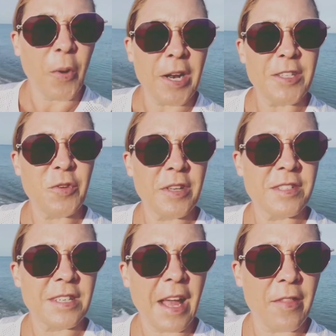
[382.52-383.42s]
We're gonna do
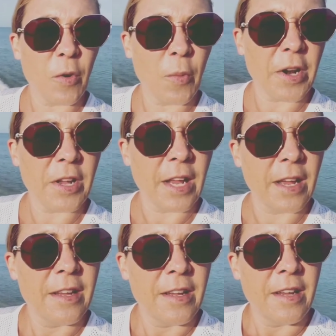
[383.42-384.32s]
this together. We're
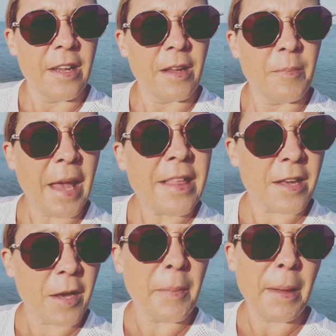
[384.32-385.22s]
gonna make
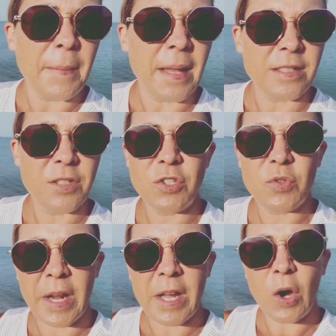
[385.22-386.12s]
the commitment to
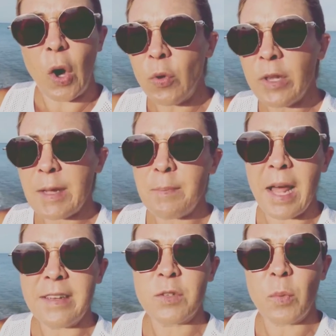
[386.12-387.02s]
drink only
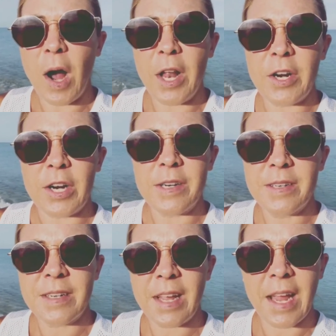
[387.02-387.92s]
blessed water.
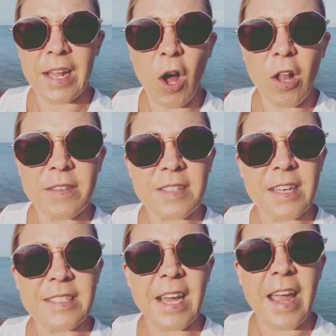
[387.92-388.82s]
And all it's
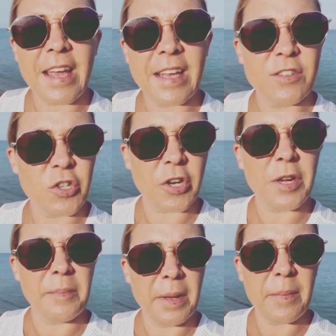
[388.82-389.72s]
gonna take is your
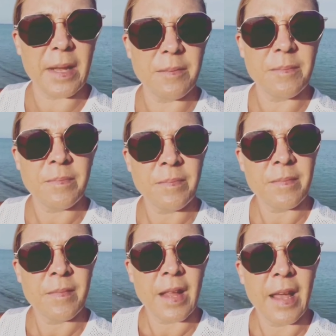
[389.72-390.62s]
commitment
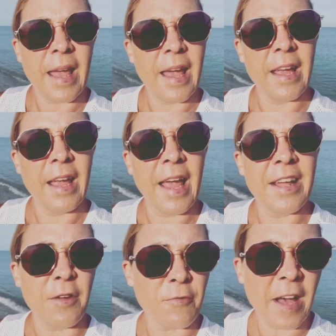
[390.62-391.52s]

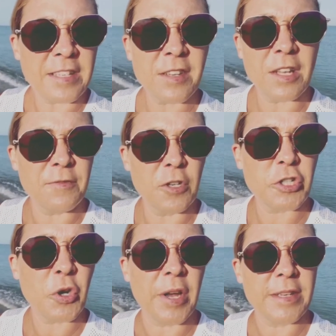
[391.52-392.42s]
and a vessel of your
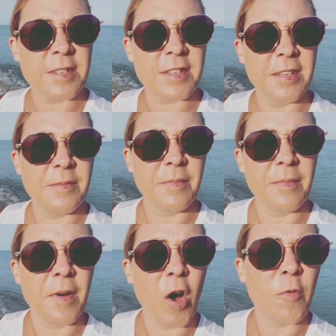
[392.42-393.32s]
choice,
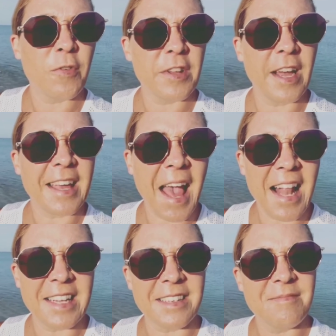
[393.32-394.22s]
hopefully a
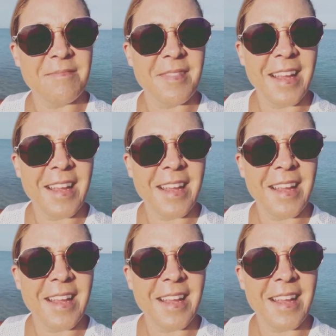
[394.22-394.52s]
gallon,